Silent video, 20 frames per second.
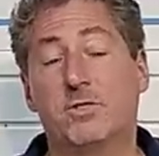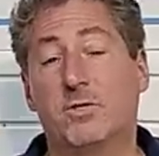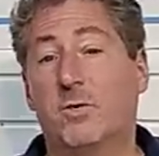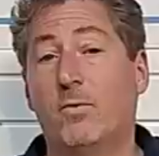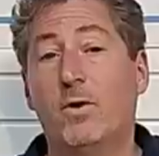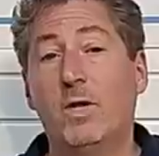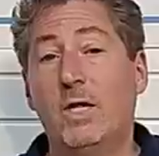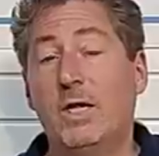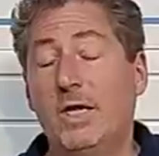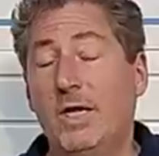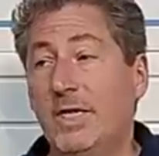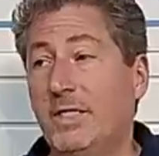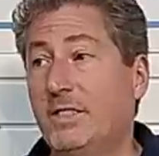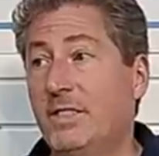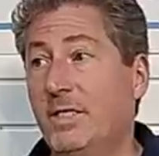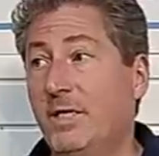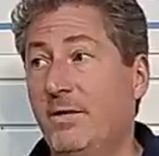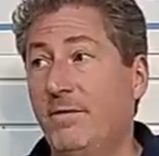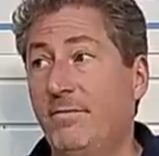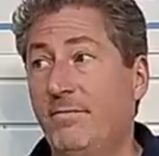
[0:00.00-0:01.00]
So
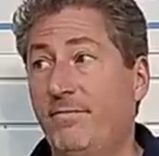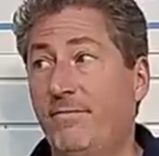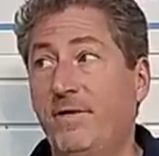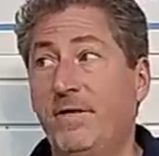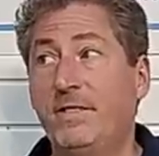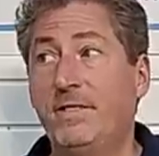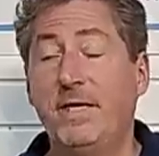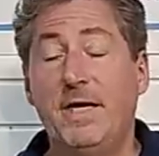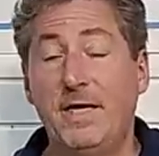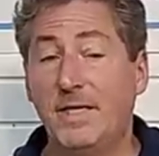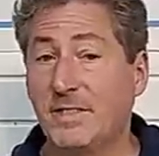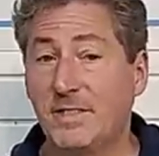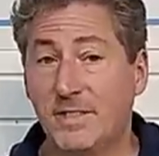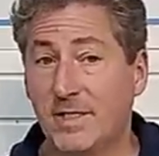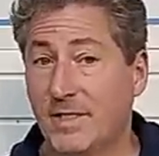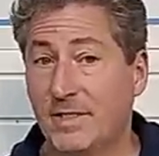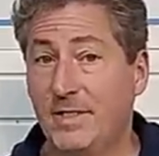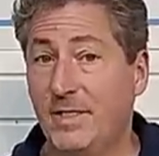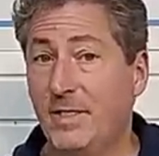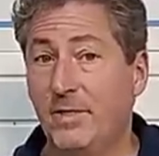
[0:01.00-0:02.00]
it's a
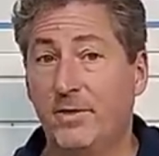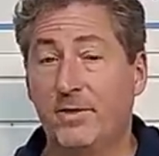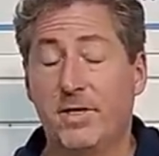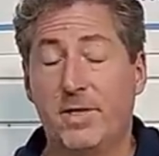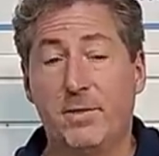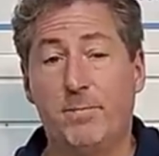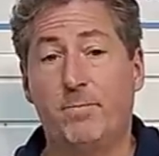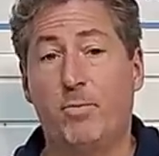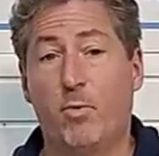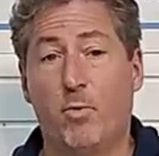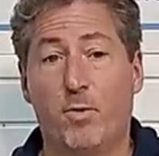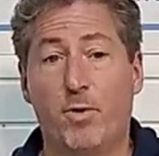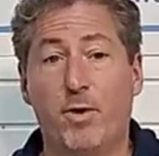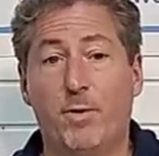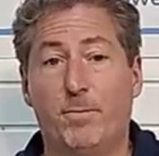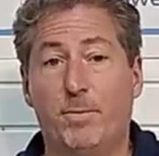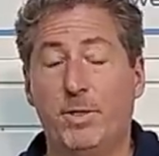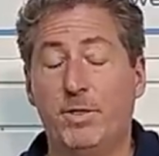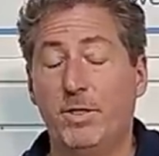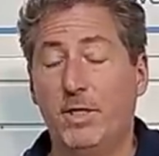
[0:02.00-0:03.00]
fantastic deal, the
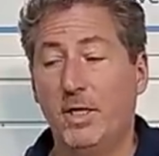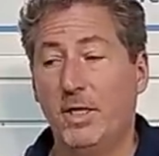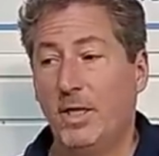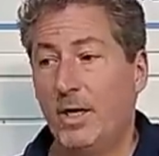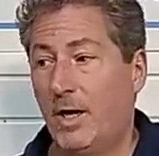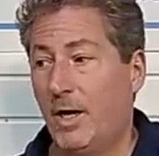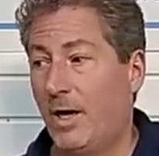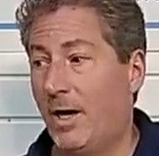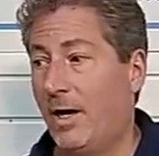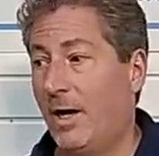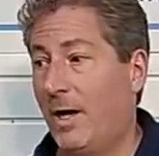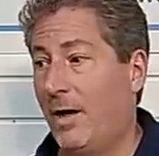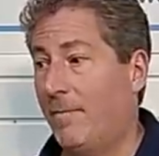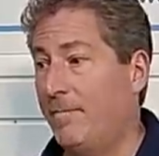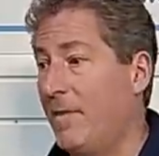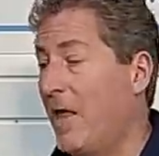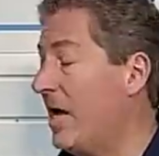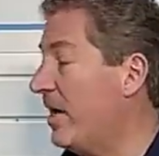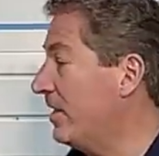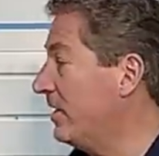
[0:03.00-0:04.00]
Emporia, but
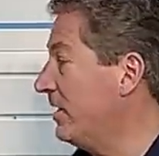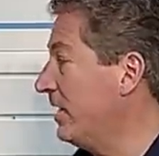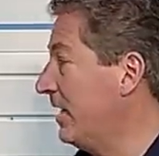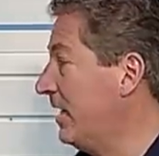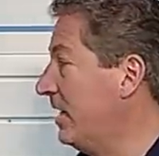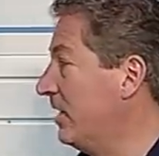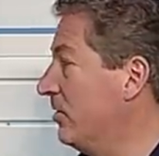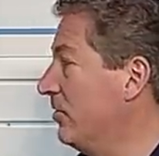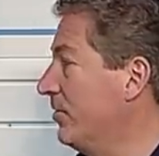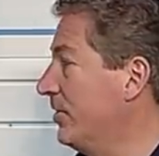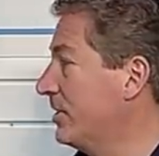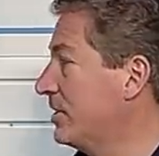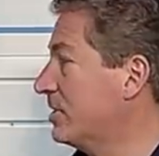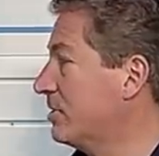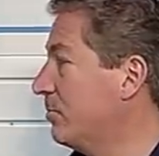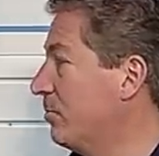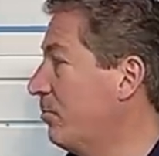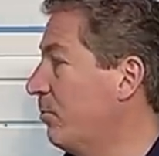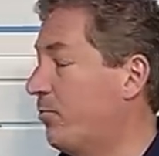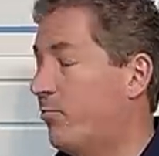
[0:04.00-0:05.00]
I'm not going to kill
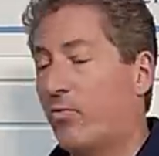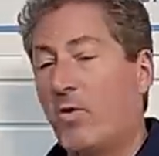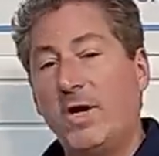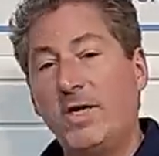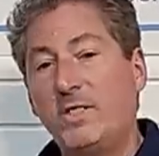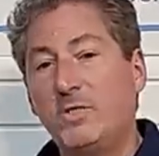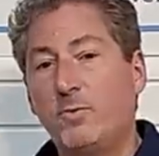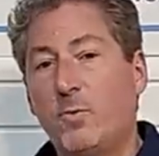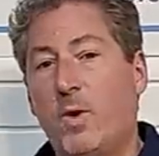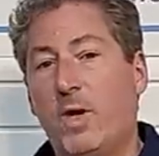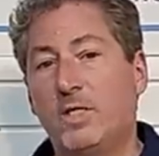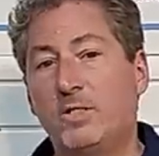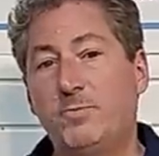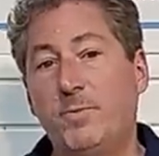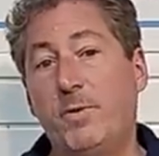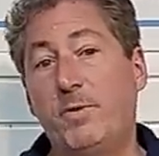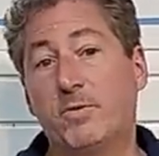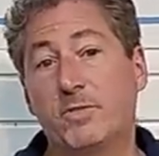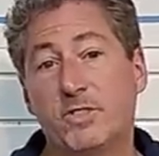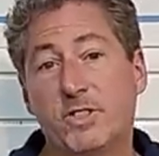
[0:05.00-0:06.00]
this price-wise
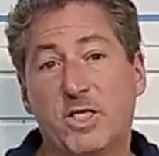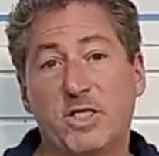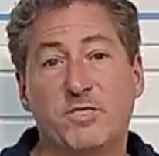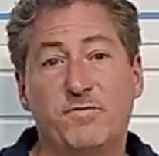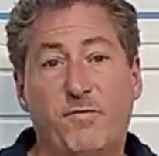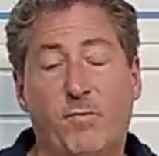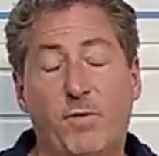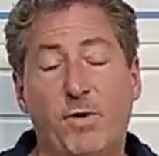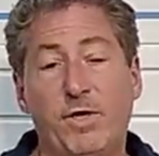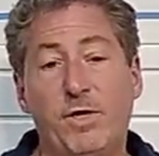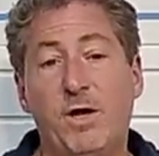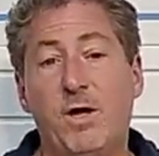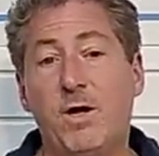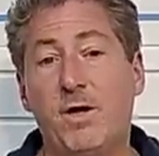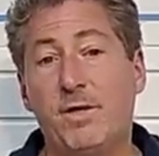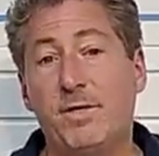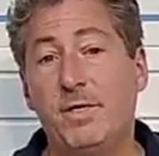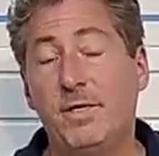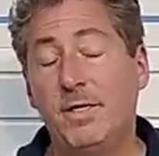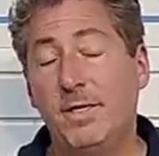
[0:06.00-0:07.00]
because
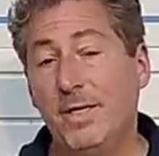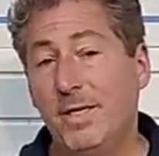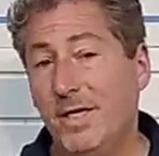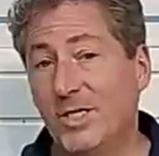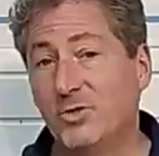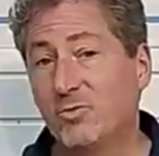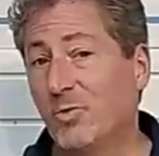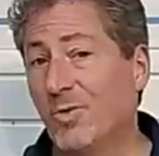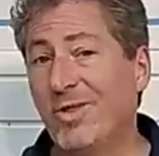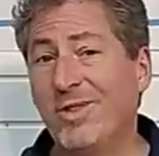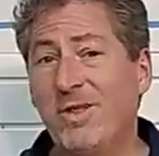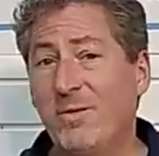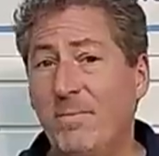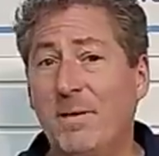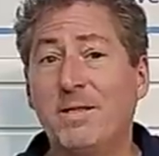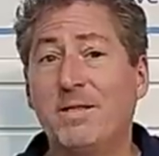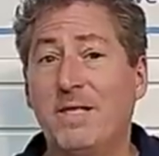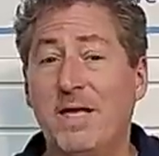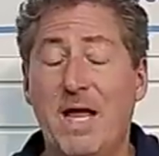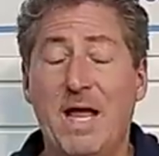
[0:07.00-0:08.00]
$649 is really
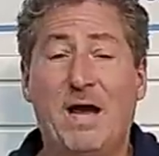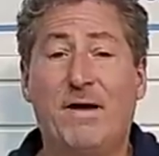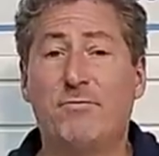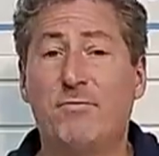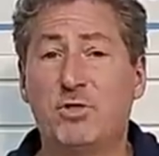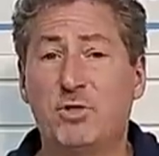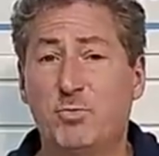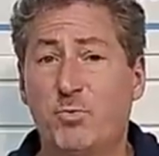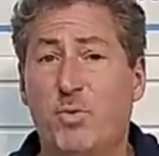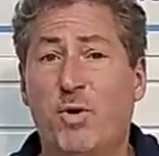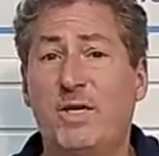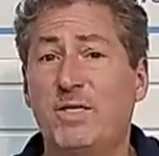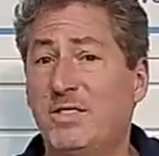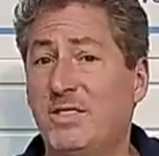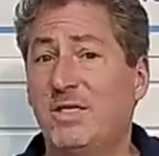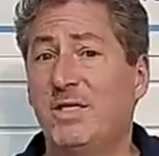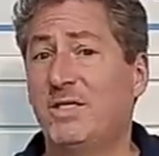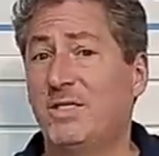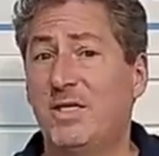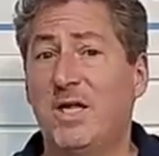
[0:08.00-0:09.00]
about the average
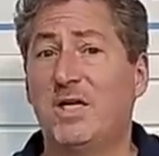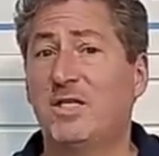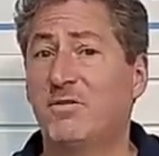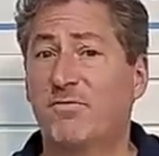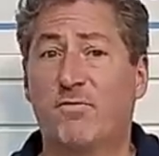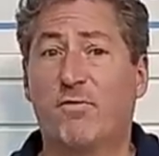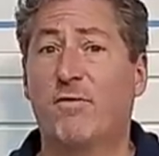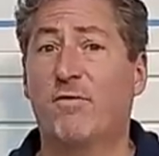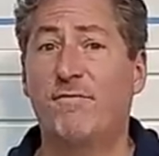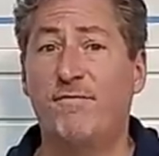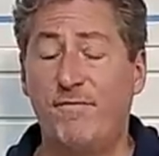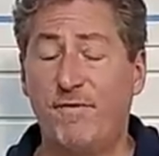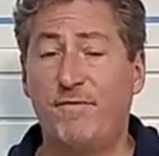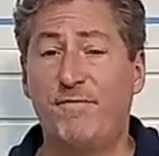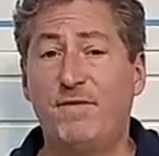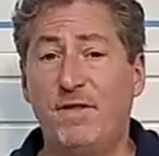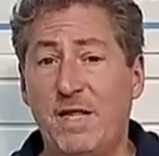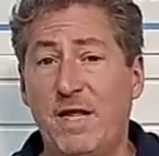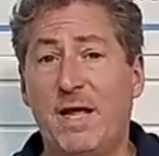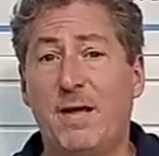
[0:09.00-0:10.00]
price these days for a
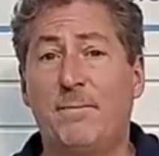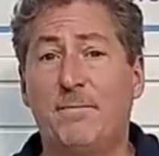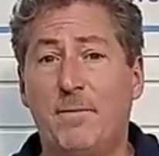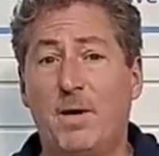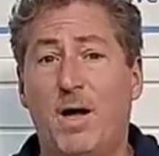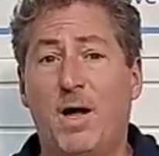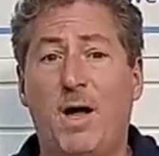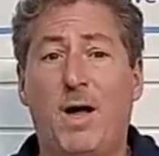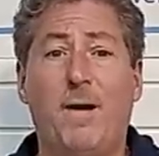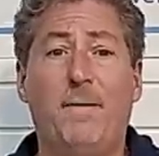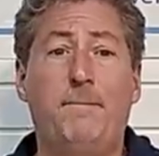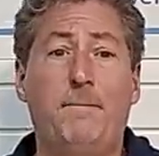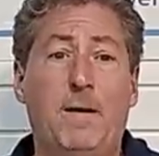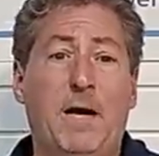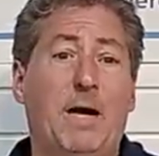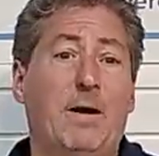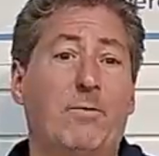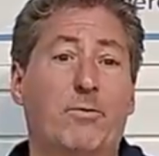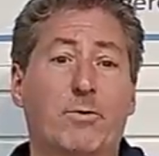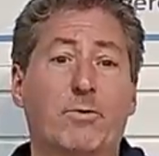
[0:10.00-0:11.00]
50 amp high
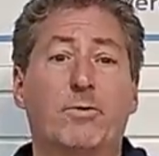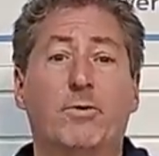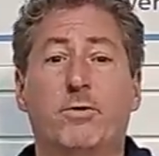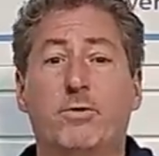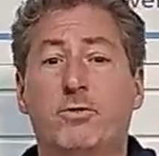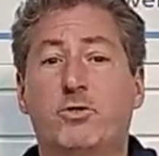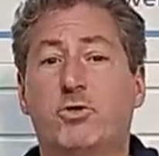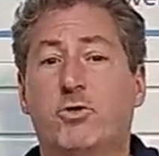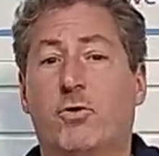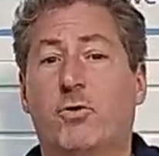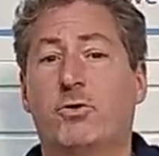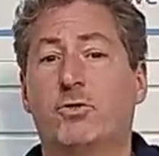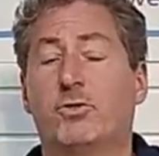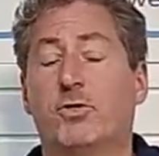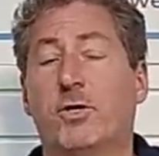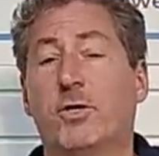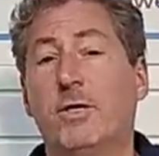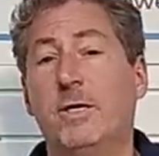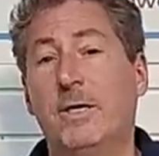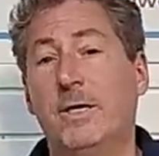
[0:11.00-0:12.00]
powered
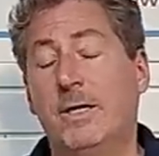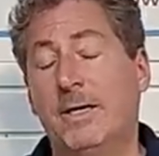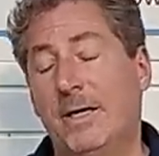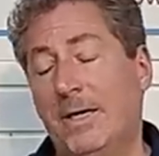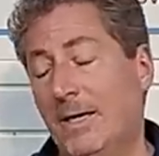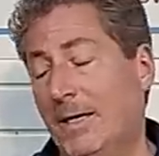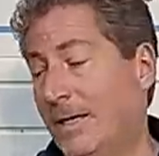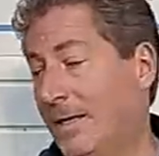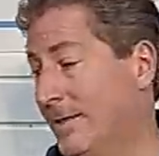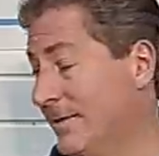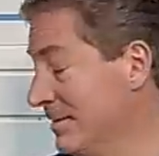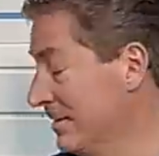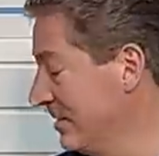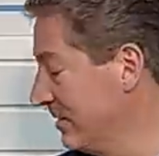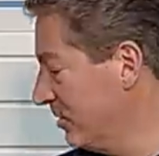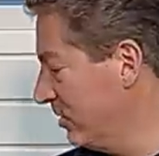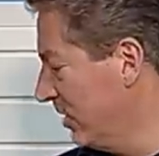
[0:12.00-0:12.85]
charger. And